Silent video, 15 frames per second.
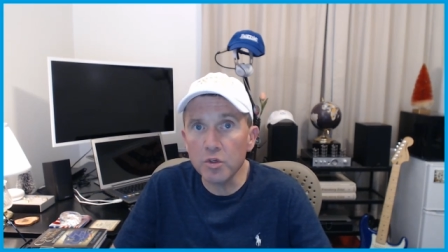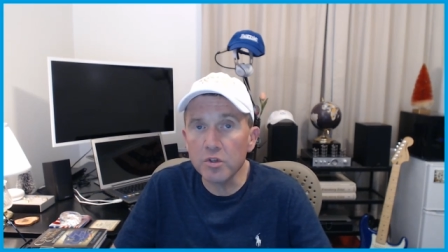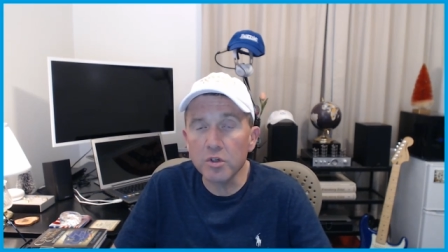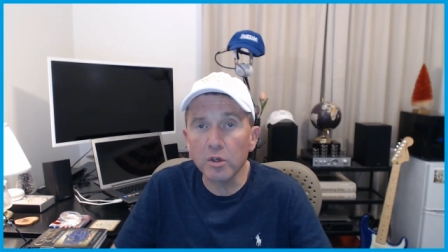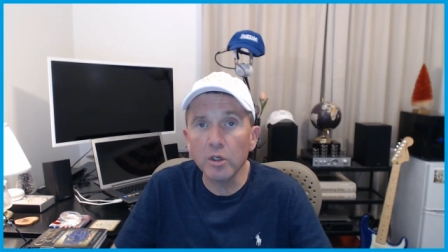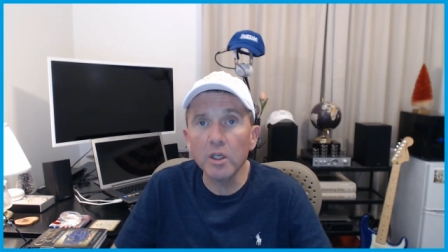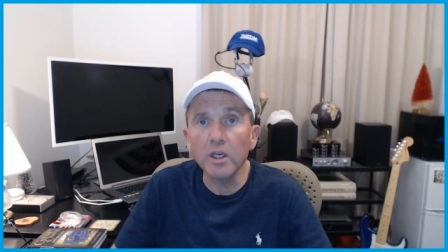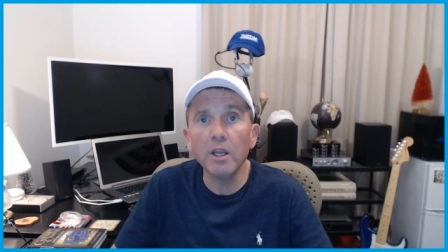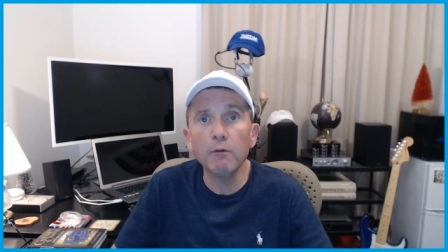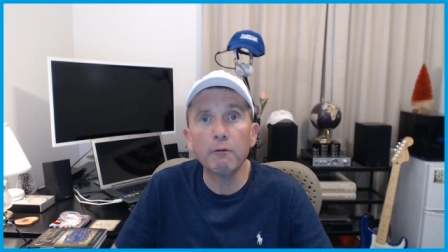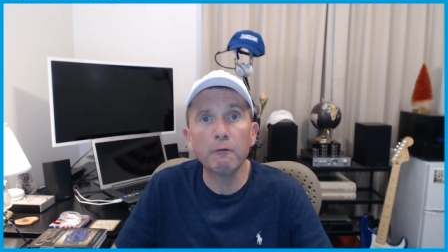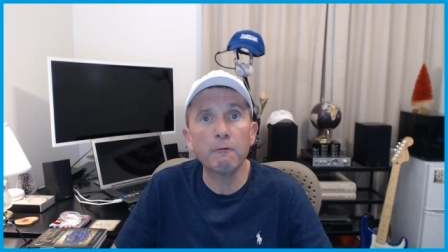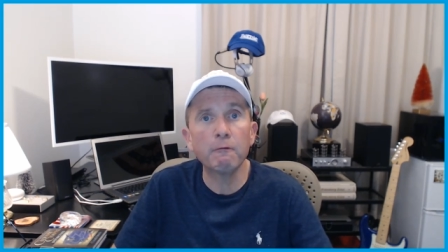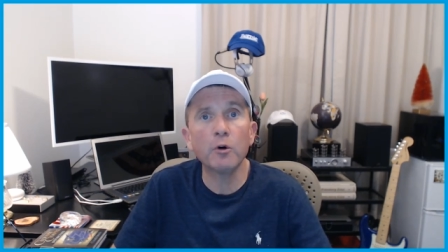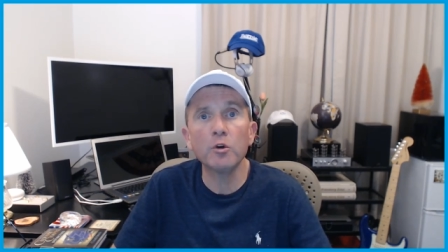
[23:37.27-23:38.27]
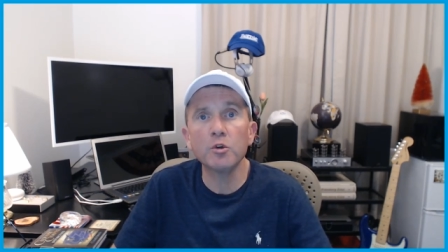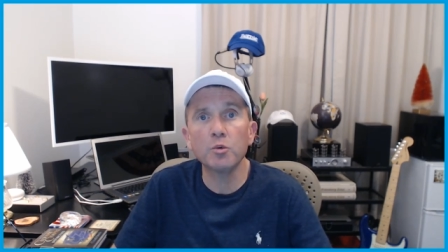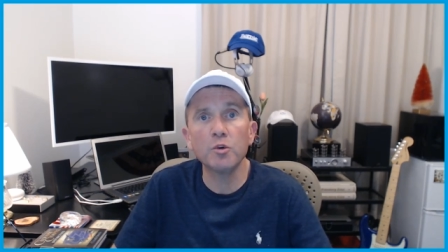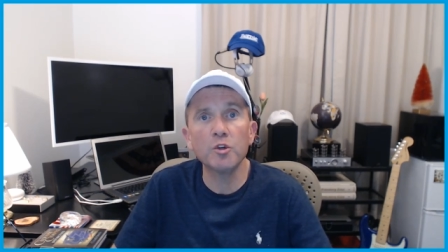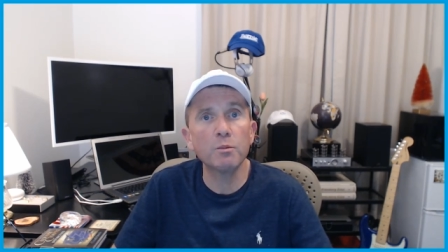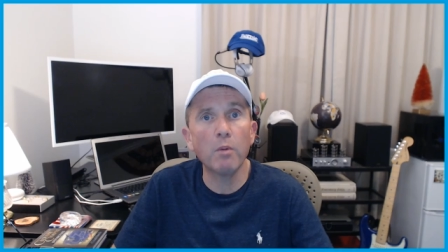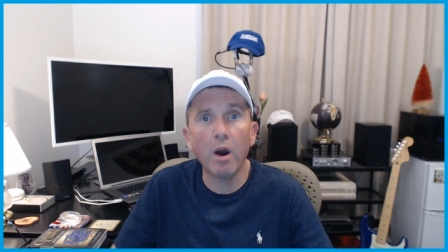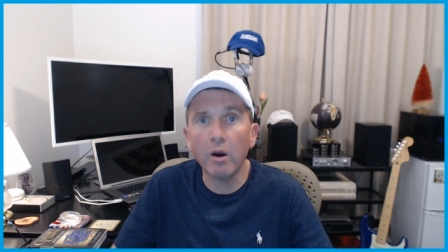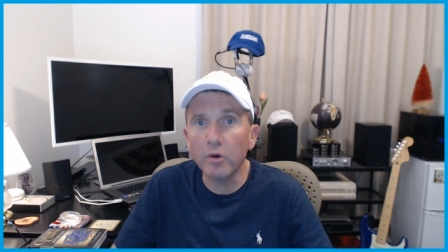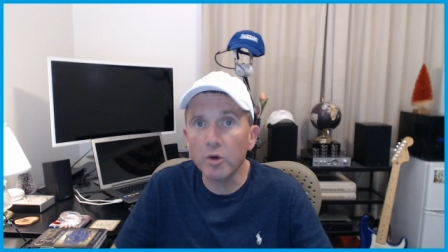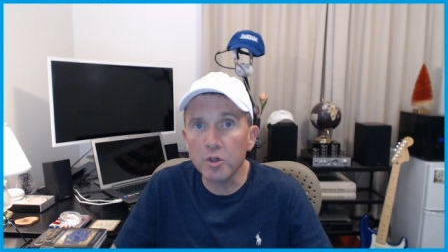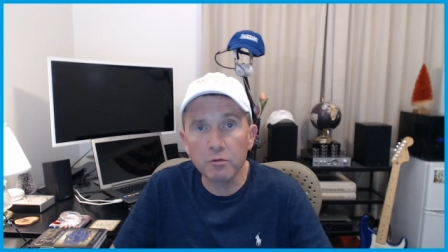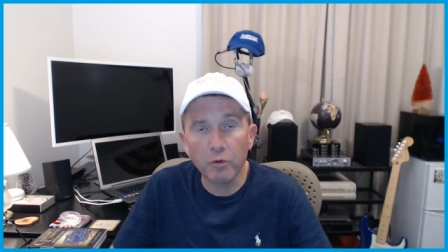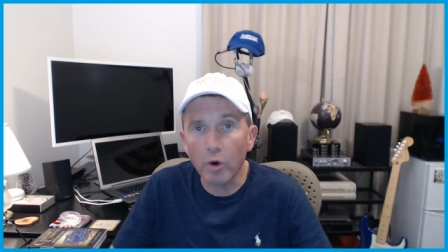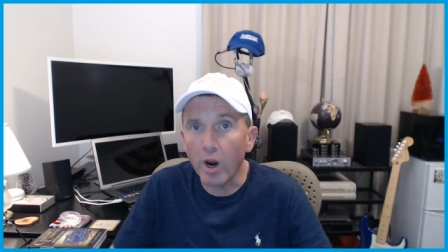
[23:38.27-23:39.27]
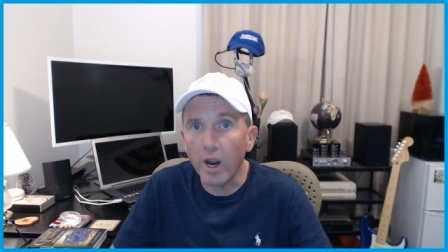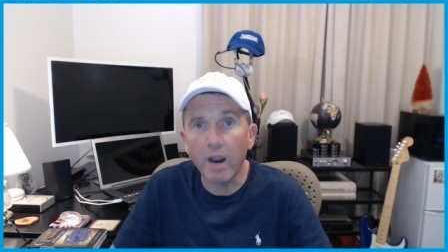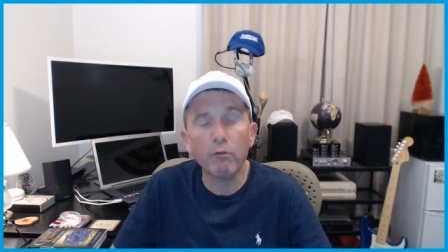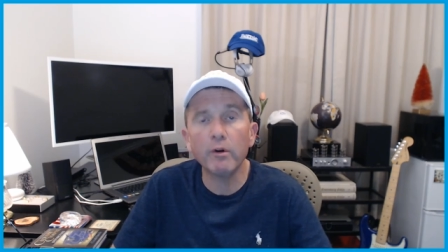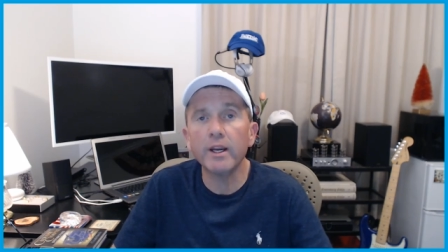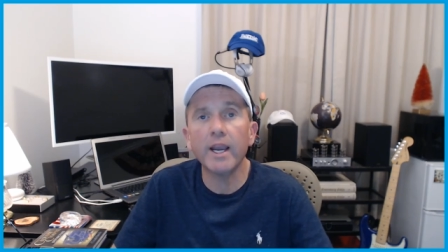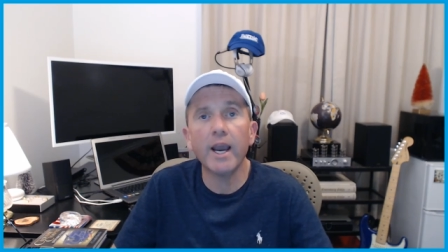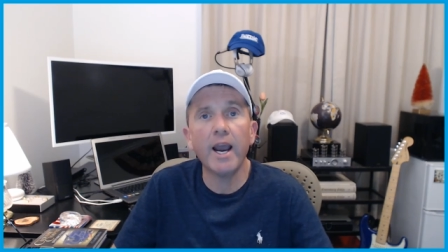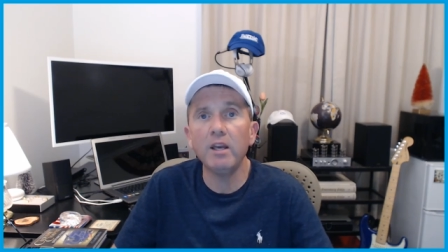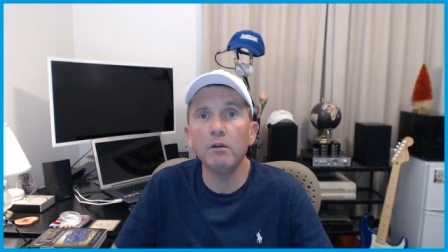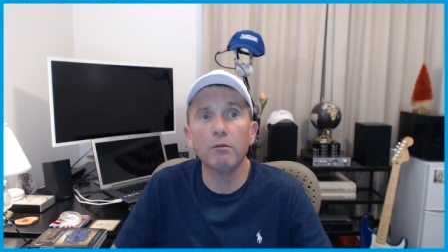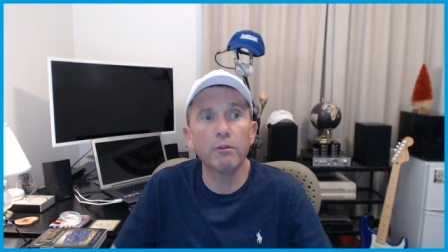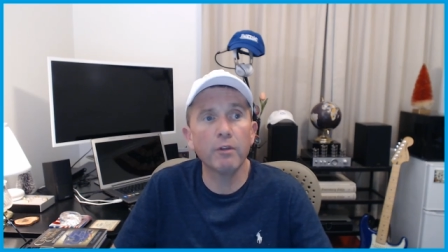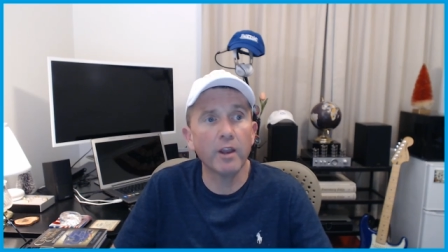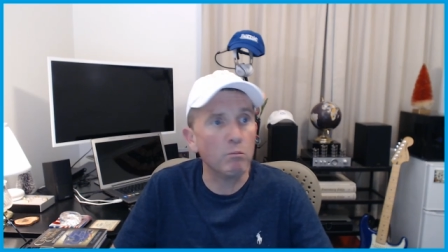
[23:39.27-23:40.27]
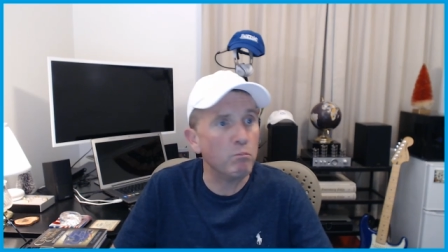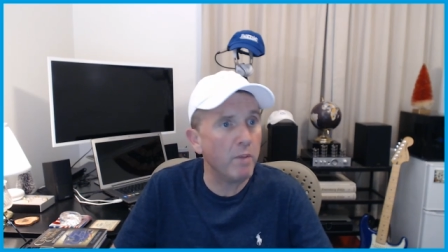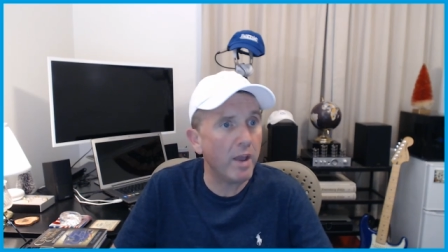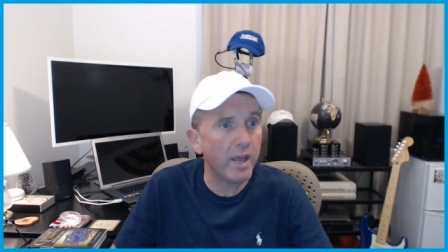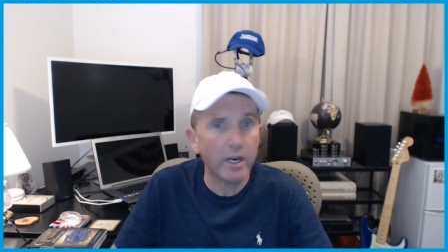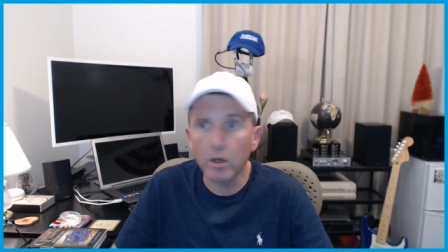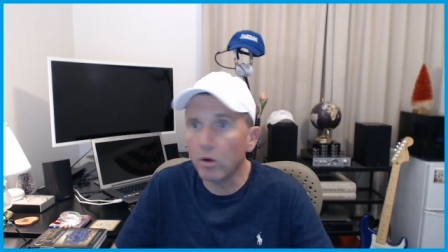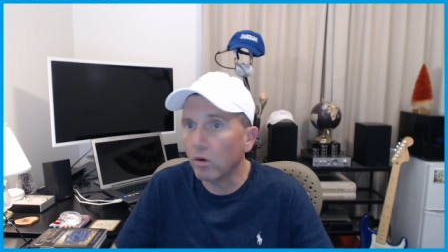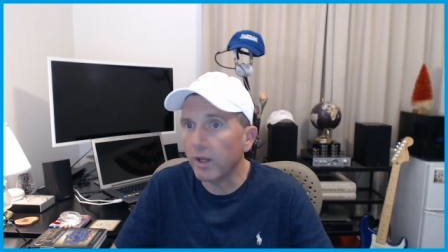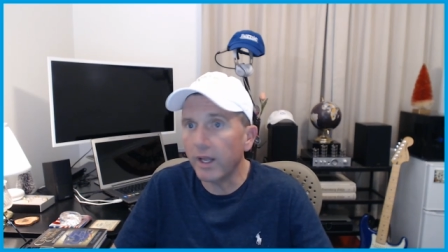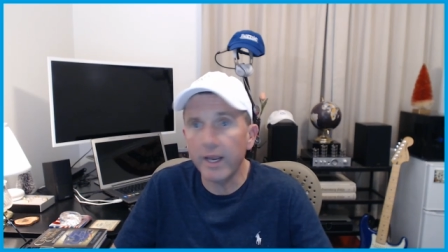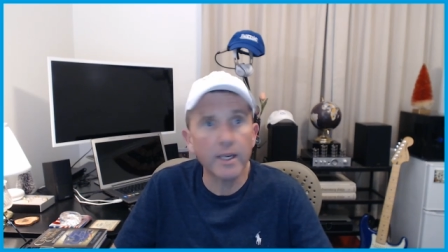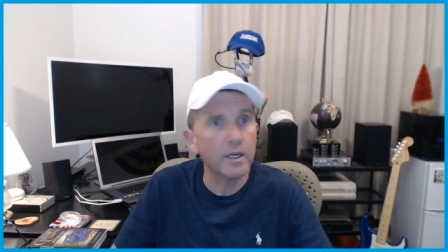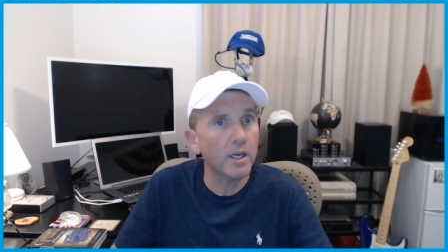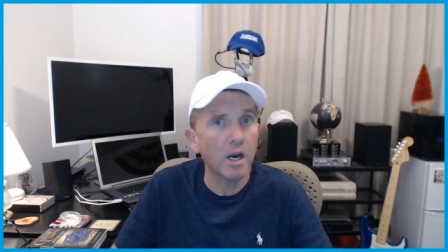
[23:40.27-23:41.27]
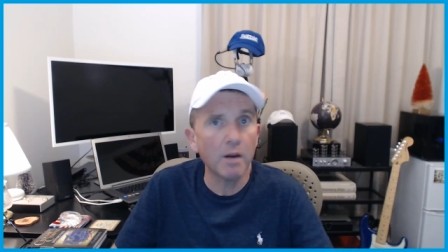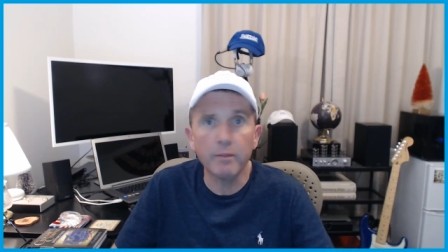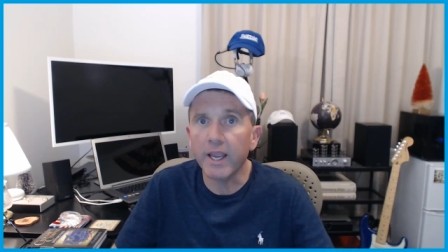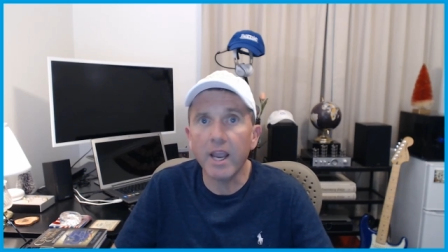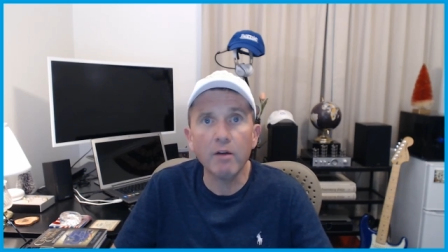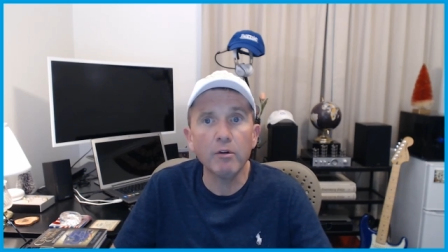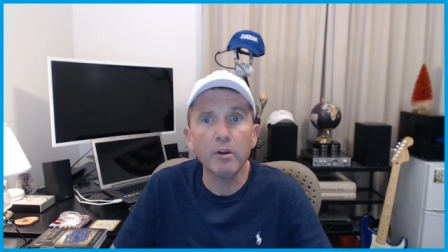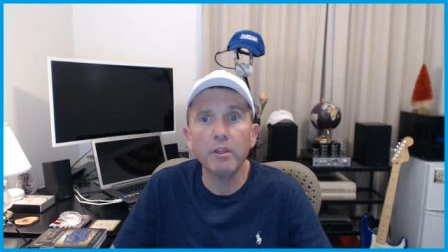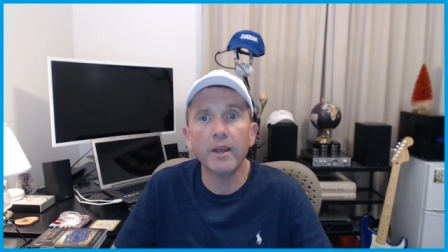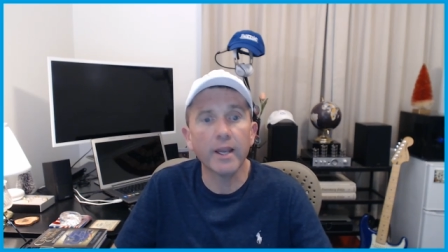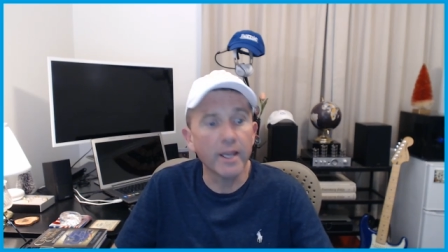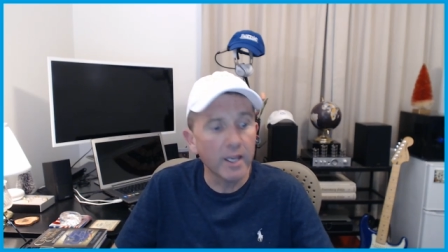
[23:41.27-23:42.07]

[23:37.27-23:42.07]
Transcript: They're looking for first responders for every kind of thing, medical, economic, everything.